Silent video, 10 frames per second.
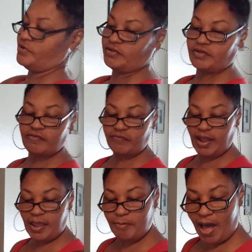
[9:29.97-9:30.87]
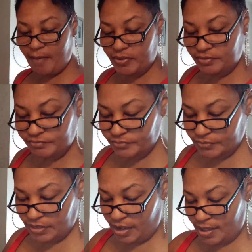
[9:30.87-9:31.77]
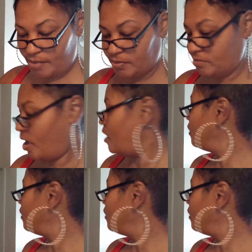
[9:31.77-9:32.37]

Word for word: If it ain't popping, it ain't coming in my house.